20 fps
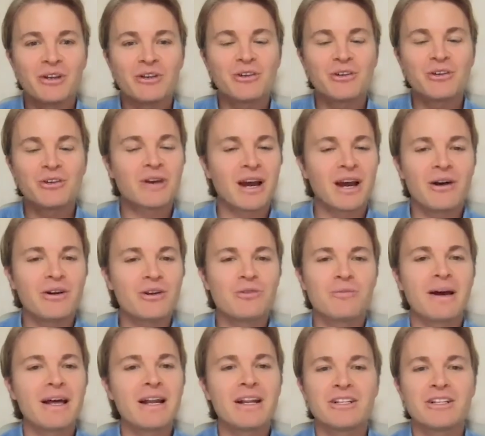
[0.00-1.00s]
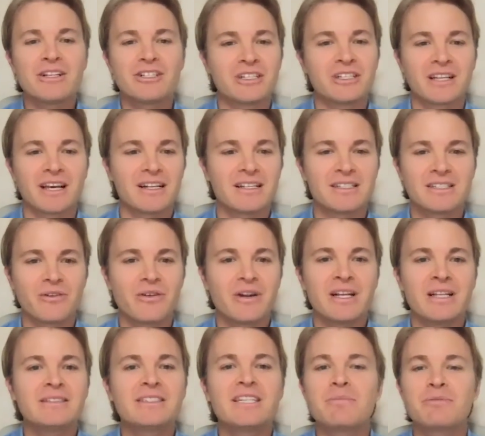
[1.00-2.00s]
How are you managing that? Is there any
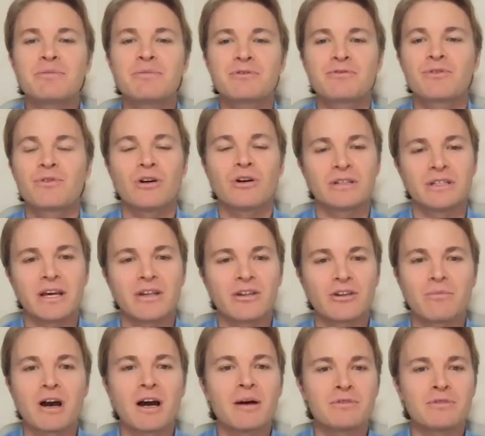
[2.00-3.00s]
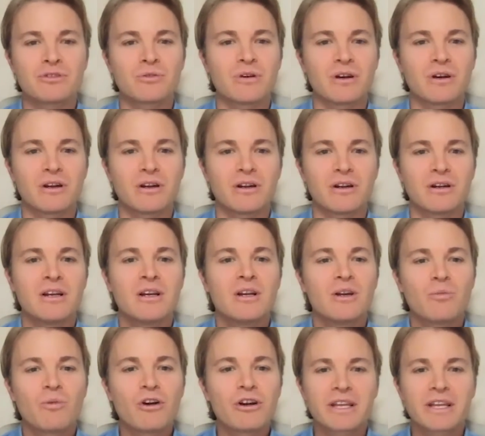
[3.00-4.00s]
tips for all the other moms who are
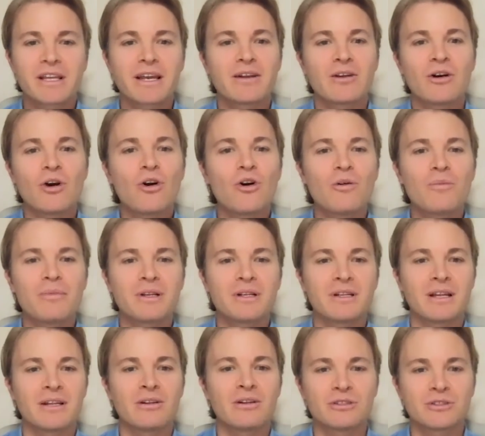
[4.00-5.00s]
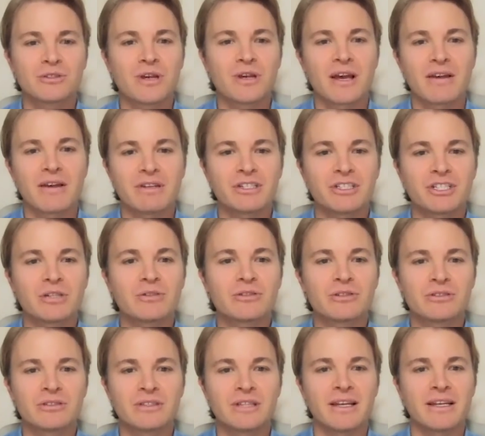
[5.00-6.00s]
working at home and also having children
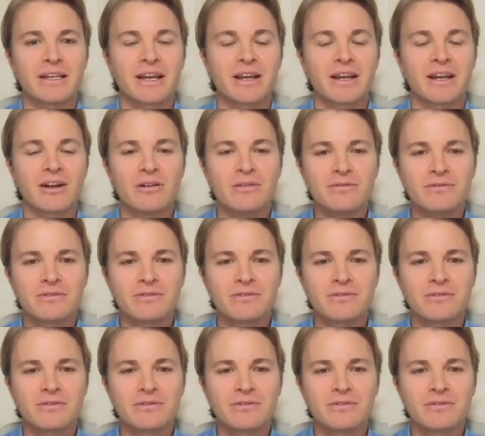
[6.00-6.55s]
to take care of?